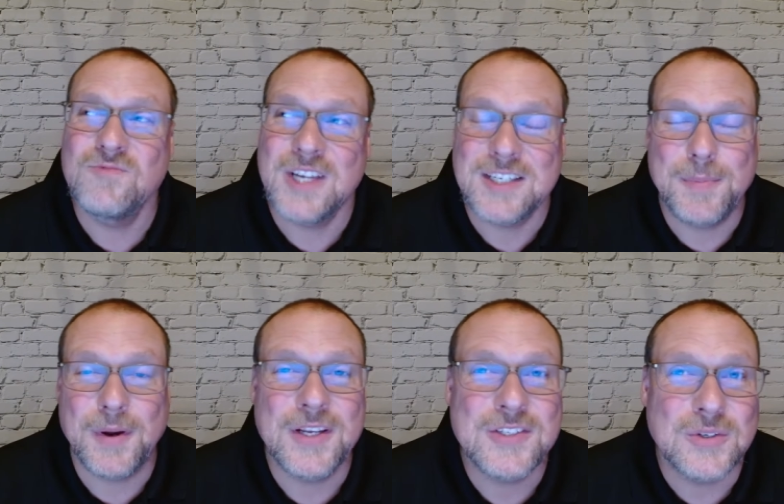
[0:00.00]

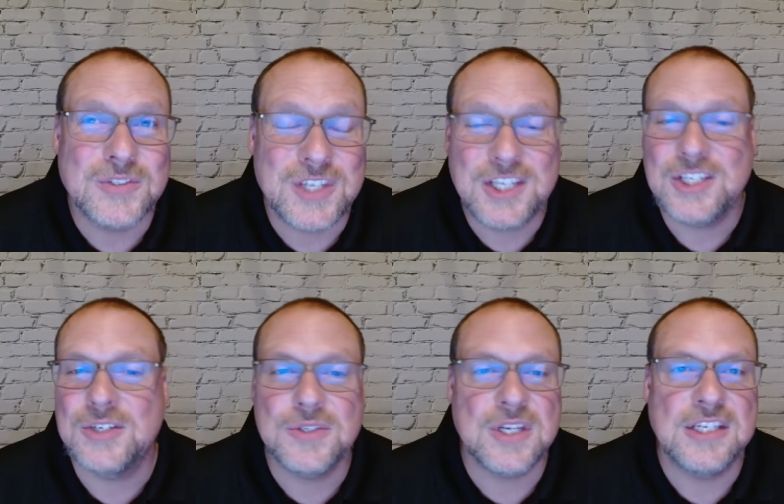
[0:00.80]
experience those
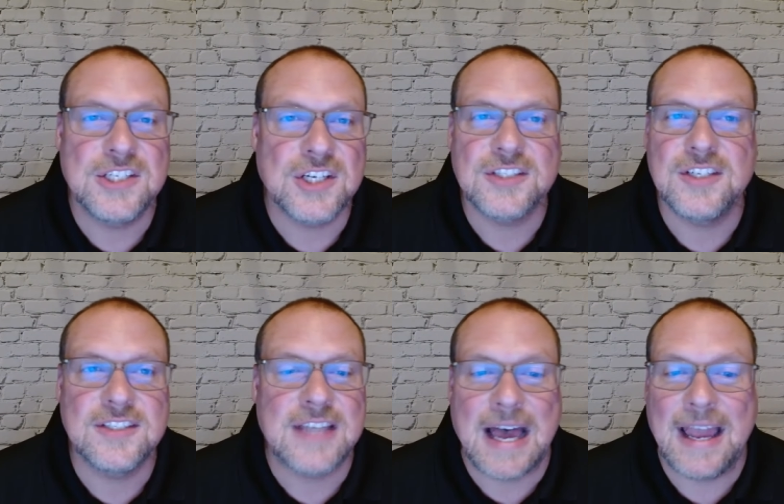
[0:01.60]
issues and just
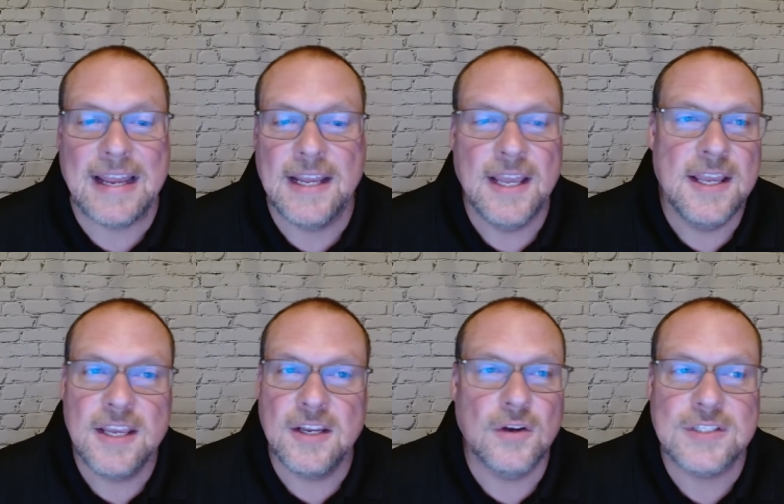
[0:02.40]
decide,
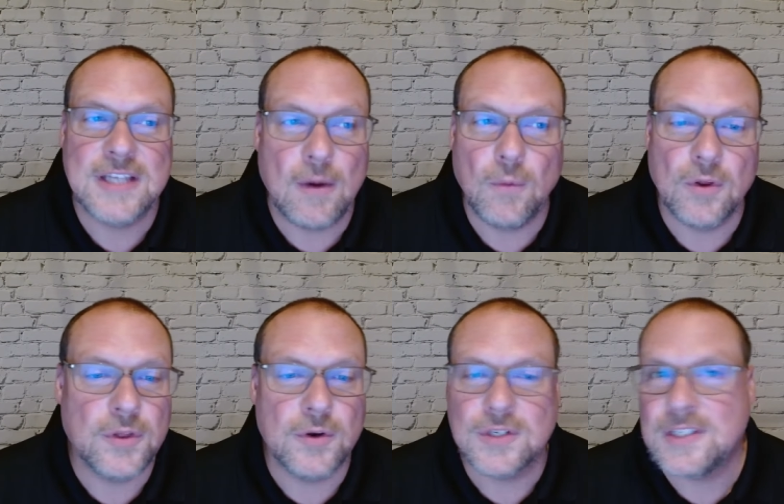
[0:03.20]
you know, it's not worth it or